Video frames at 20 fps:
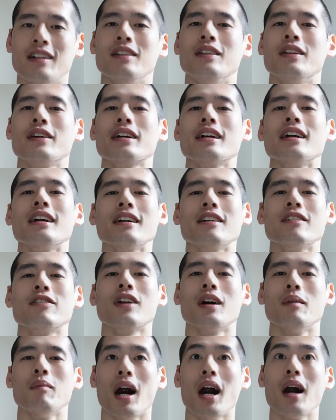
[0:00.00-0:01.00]
looking
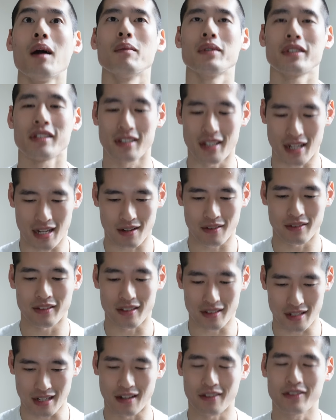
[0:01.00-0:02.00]
from up to down
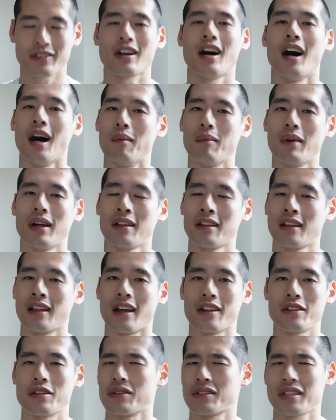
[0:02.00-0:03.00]
to up.
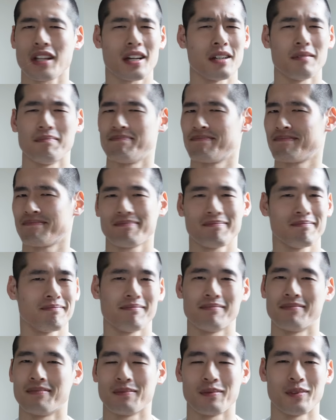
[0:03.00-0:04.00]
And she was like,
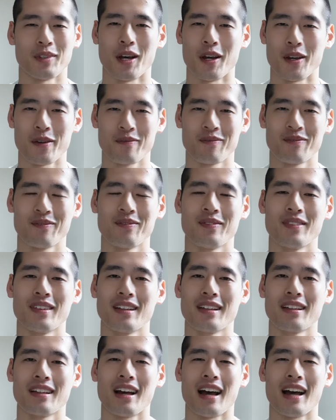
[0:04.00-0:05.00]
no.
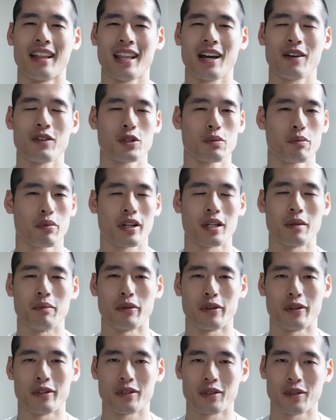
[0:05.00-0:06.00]
And that was pretty
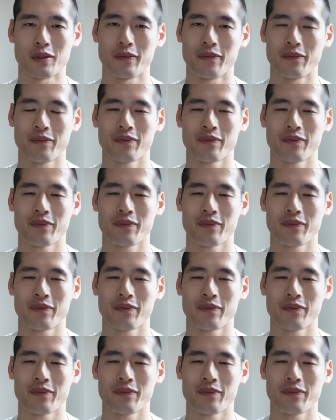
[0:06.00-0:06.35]
brutal.